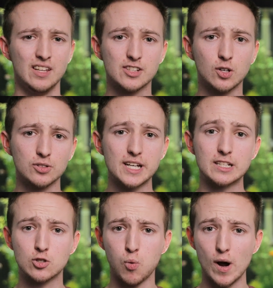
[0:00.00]
this holds
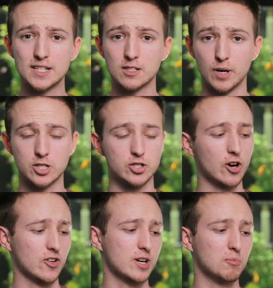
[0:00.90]
like twice as much
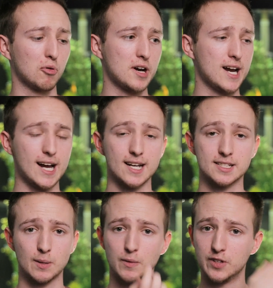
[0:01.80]
dirt and debris as
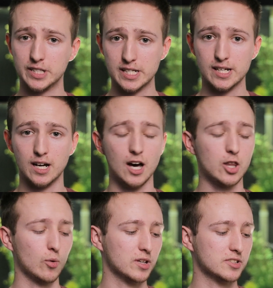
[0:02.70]
some of the
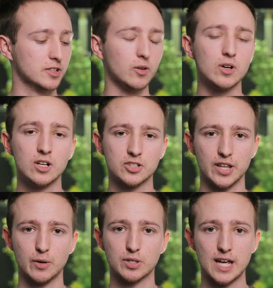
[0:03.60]
other ones do. So
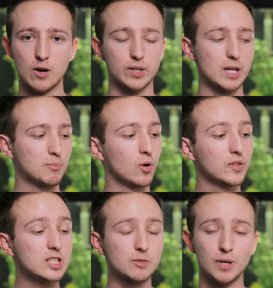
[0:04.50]
they were saying when they pull
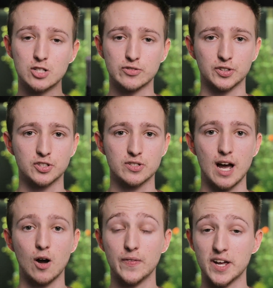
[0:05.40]
these sponge filters
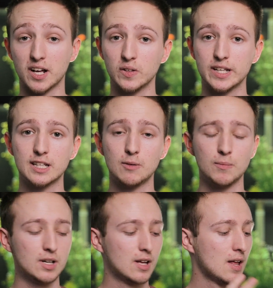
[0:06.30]
out and they clean them,
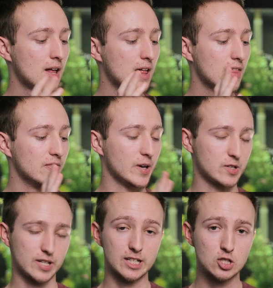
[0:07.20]

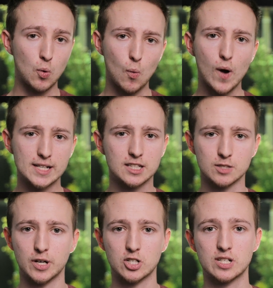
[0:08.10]
there's like twice as
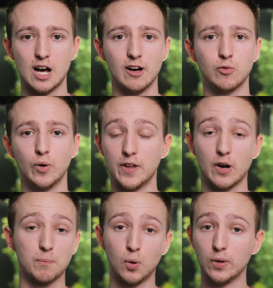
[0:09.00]
much stuff when
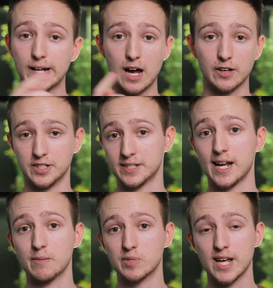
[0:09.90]
they're pulling out of the
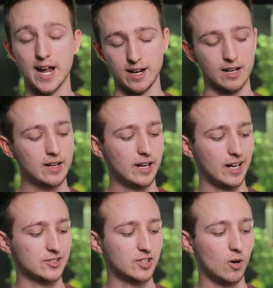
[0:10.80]
same tank.
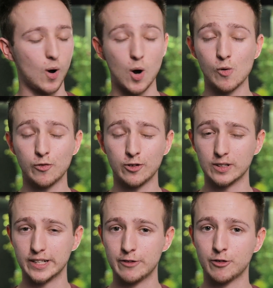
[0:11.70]
And so
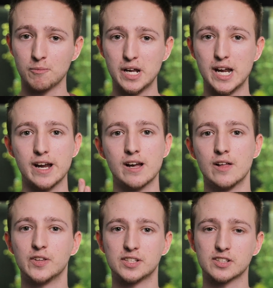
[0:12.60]
hopefully for me,
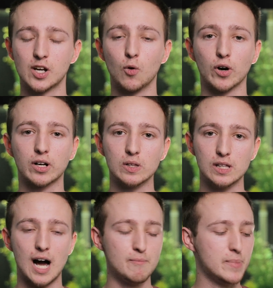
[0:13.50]
this is gonna work a
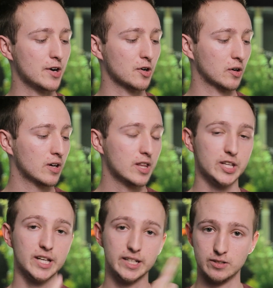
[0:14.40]
lot better
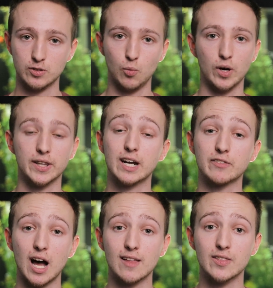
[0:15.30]
than the one that I've
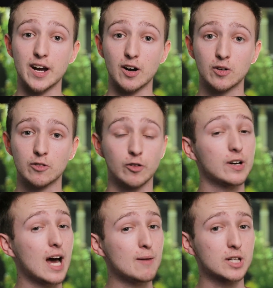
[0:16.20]
got there for
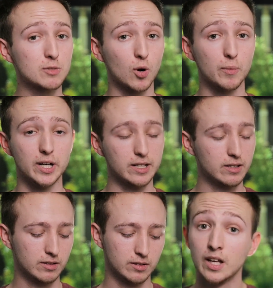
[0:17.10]
not much more money.
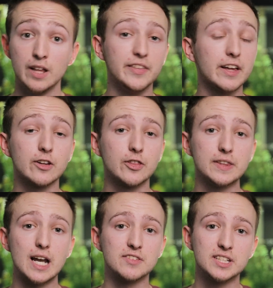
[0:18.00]
The other thing
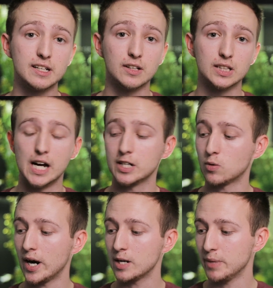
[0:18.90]
that I've seen online
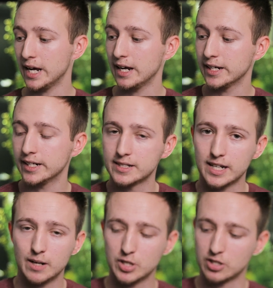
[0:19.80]
quite a bit is,
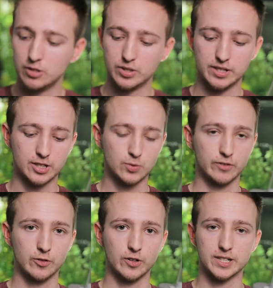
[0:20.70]
and I'm just using this
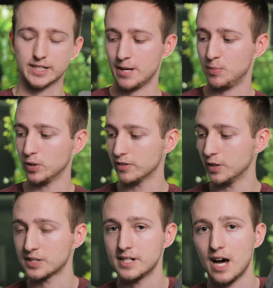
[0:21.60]
one for an example, even
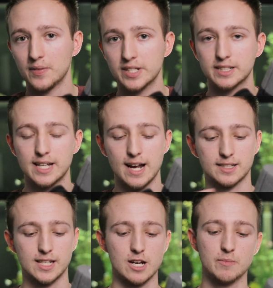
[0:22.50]
though it's not the exact
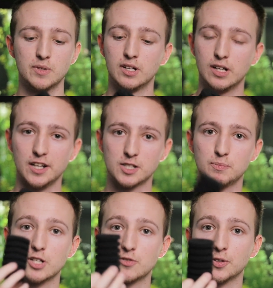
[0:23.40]
same
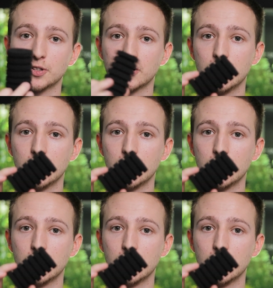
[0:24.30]
sponge filter.